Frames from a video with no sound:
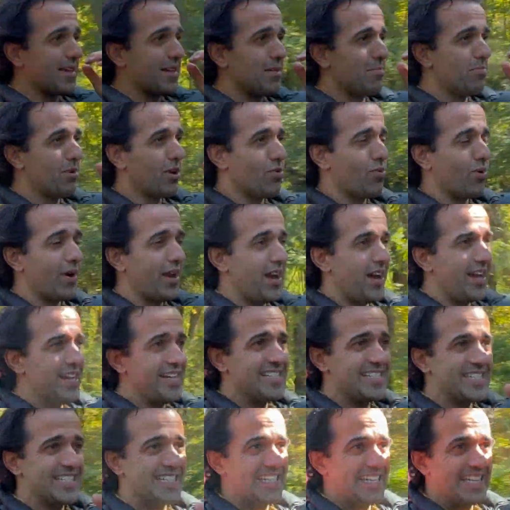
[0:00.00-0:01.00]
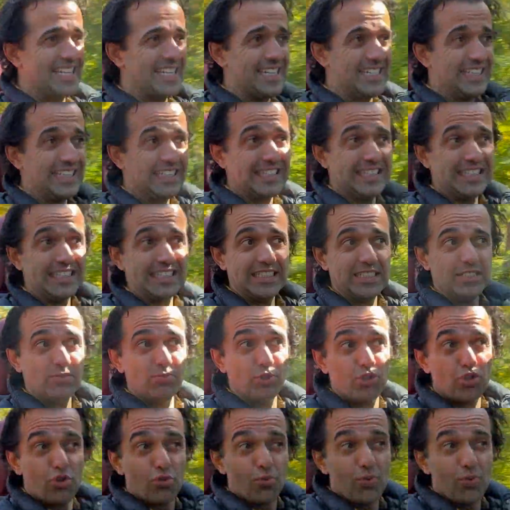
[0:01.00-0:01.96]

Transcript: But quite honestly, would you